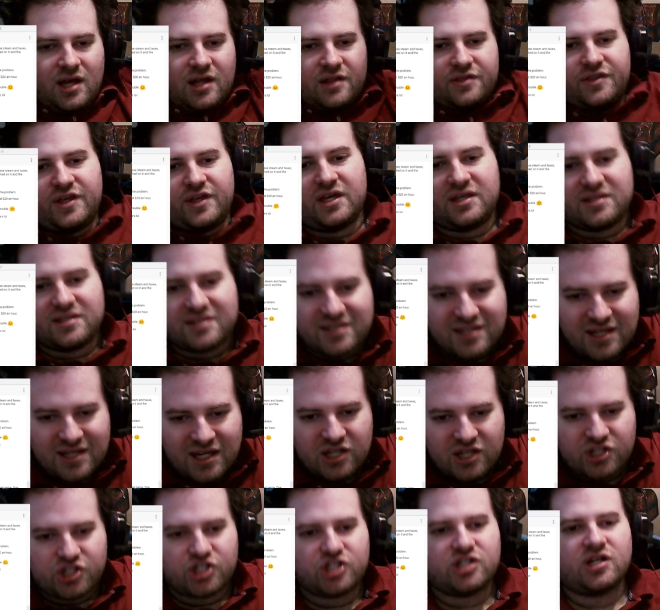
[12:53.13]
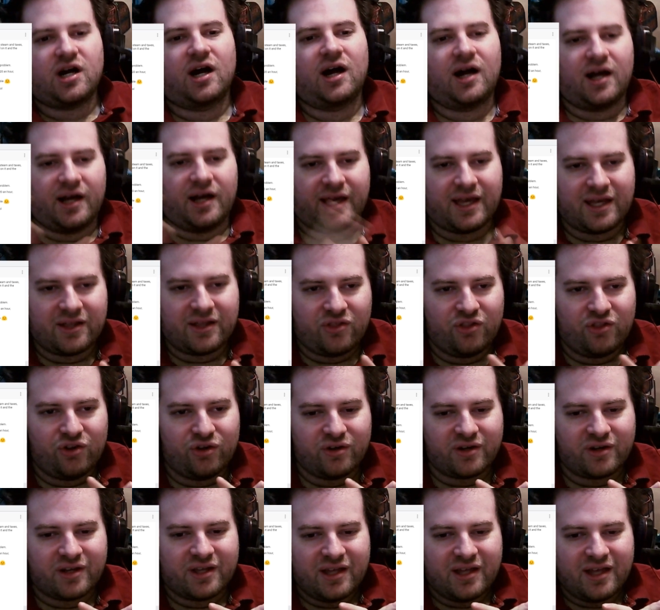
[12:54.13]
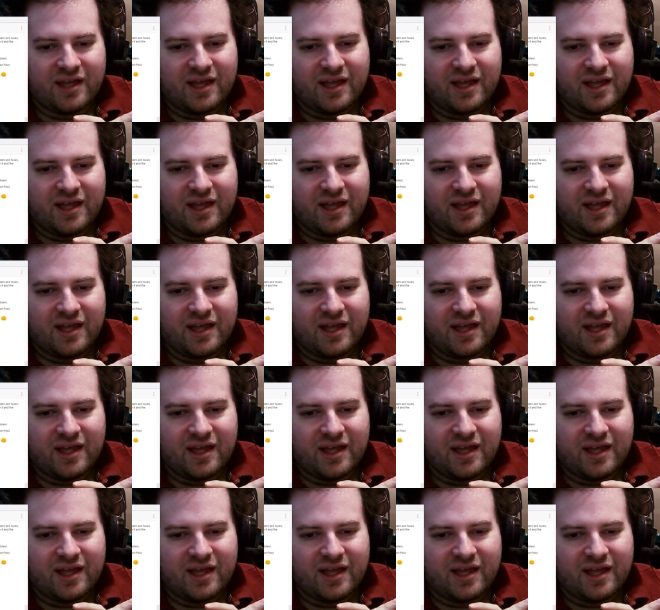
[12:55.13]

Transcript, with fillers: The CGI look,